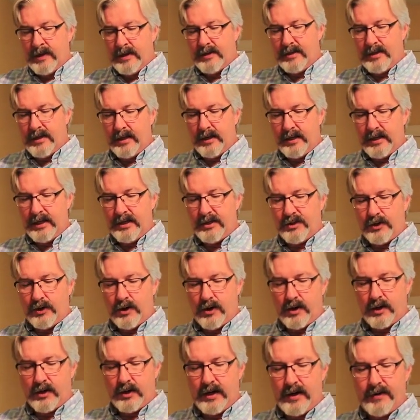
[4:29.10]
Tillys
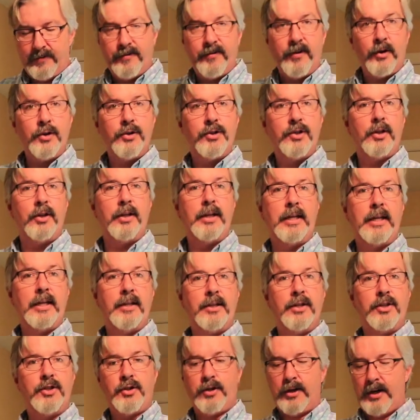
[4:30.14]
are virtually
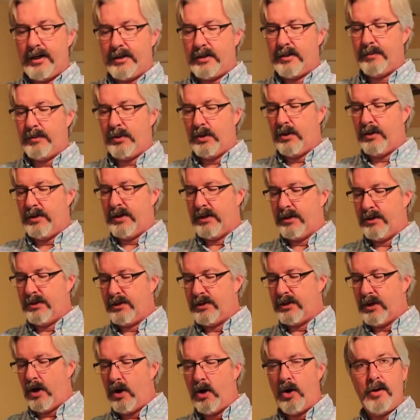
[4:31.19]
indestructible.
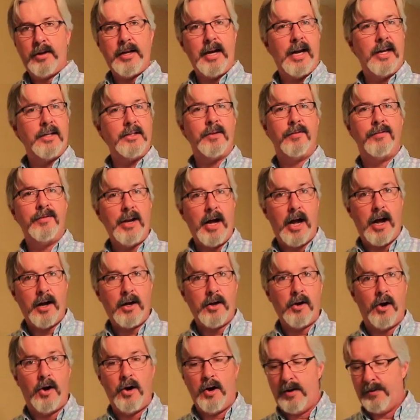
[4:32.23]
There's all kinds of
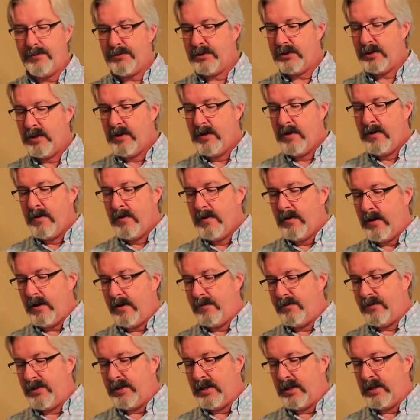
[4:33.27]
knockoffs
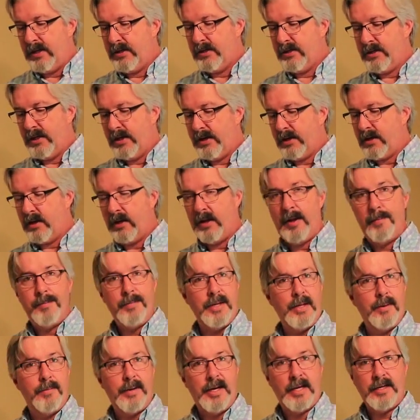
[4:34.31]
of these.
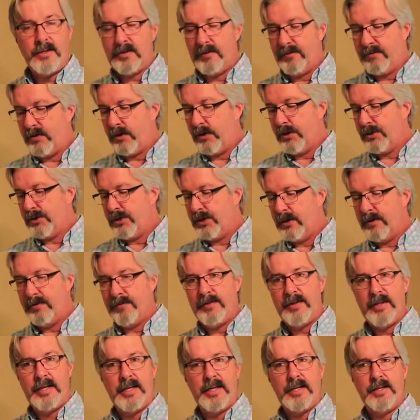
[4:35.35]
Columbia makes a version
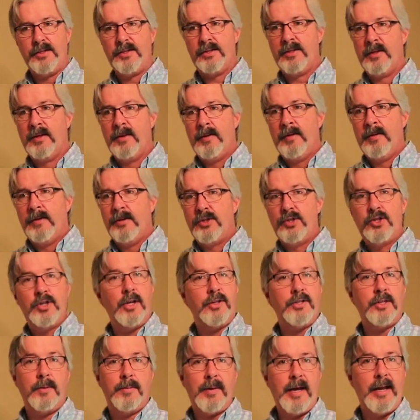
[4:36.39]
of this.
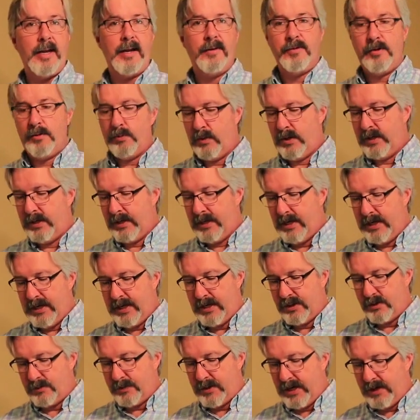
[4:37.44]
Just about everyone
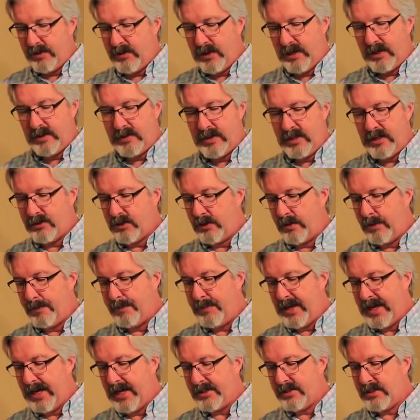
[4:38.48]
does, but I think these are the
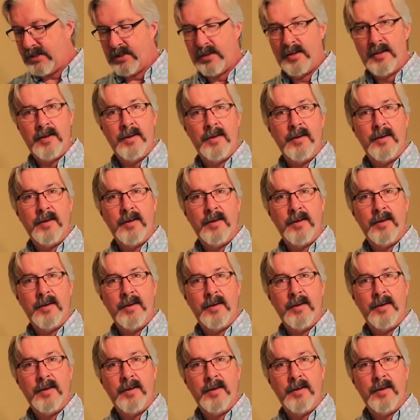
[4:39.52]
best.